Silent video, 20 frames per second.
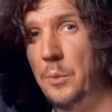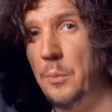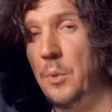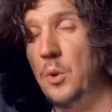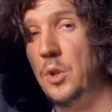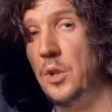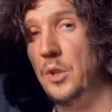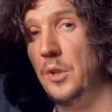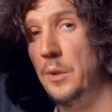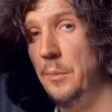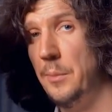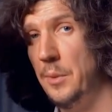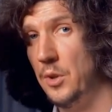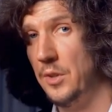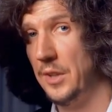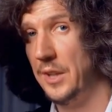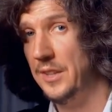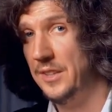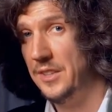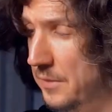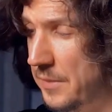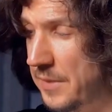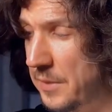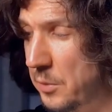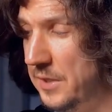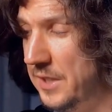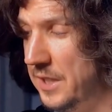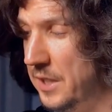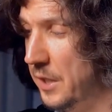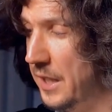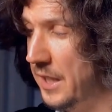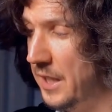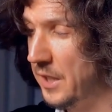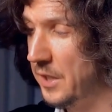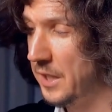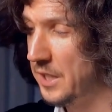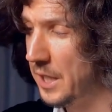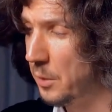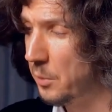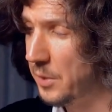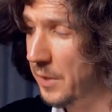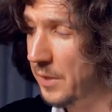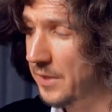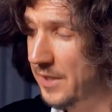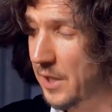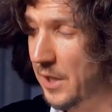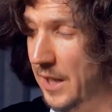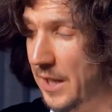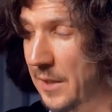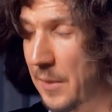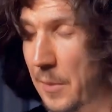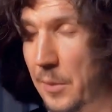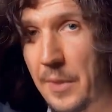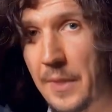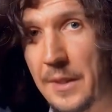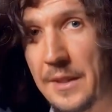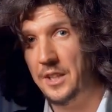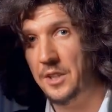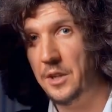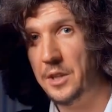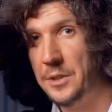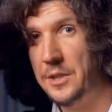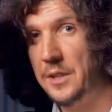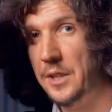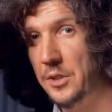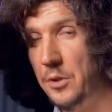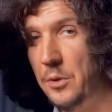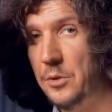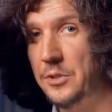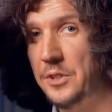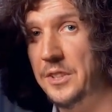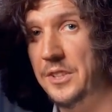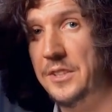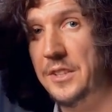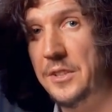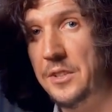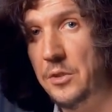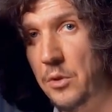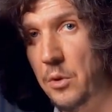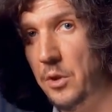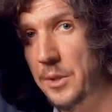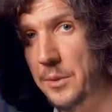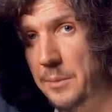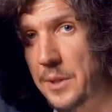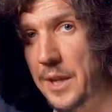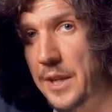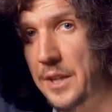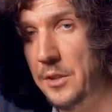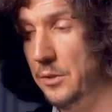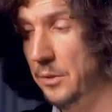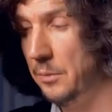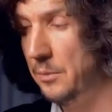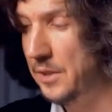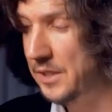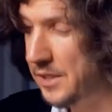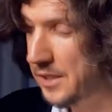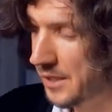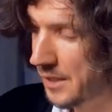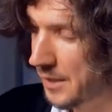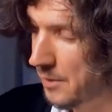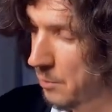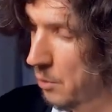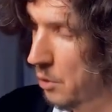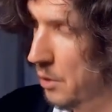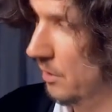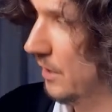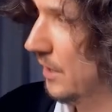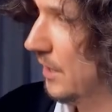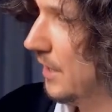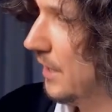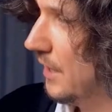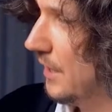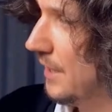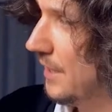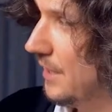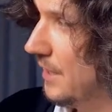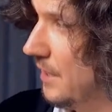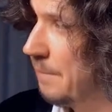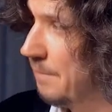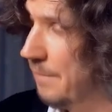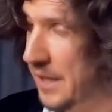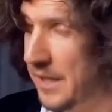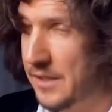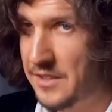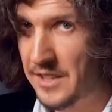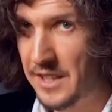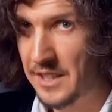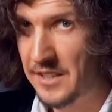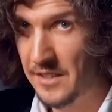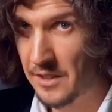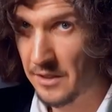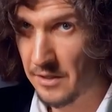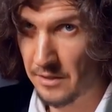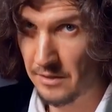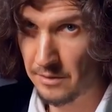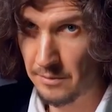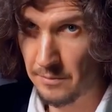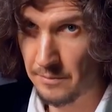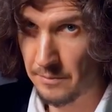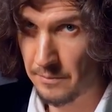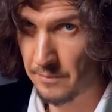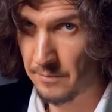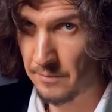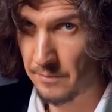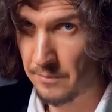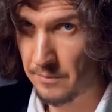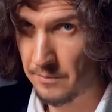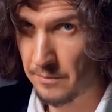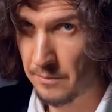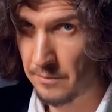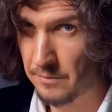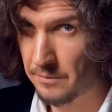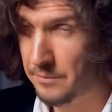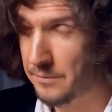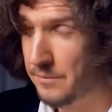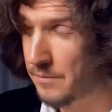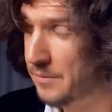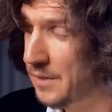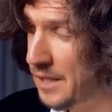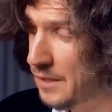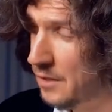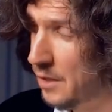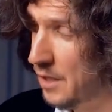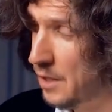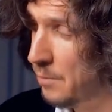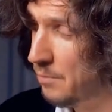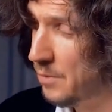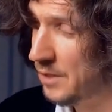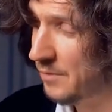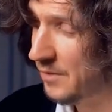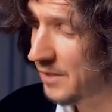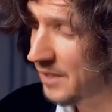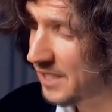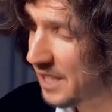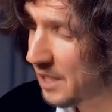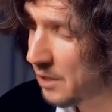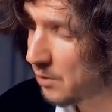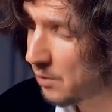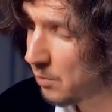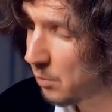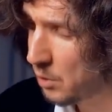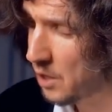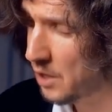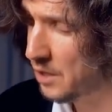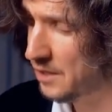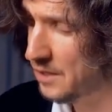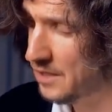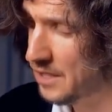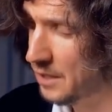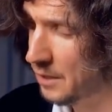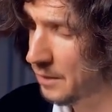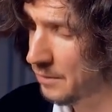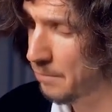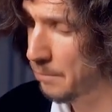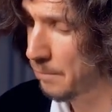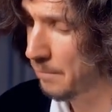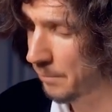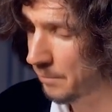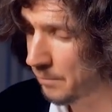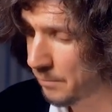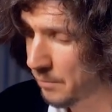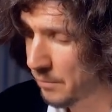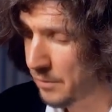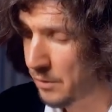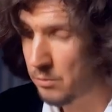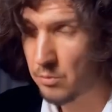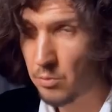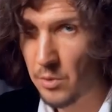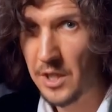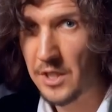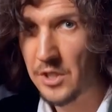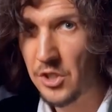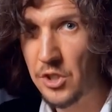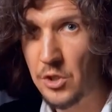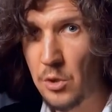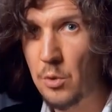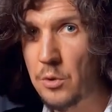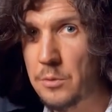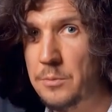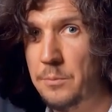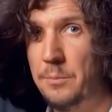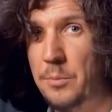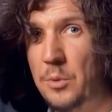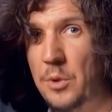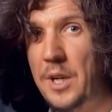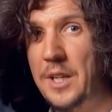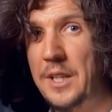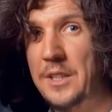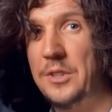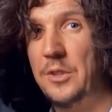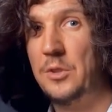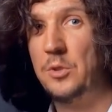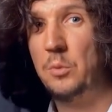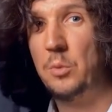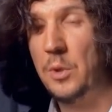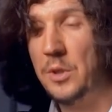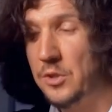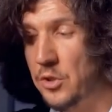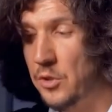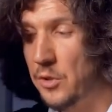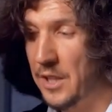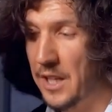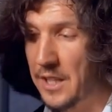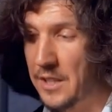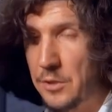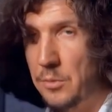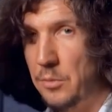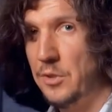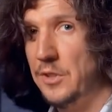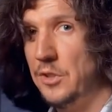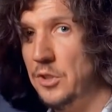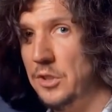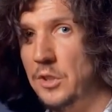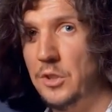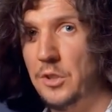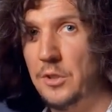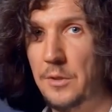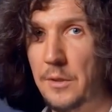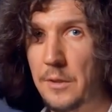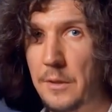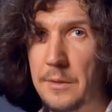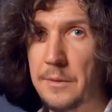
with components. The Phoenix Gold amplifier and all the acoustics in the door panels were indeed Morel. And I'll say this. In terms of sound quality, the ratio of price to what you get in return,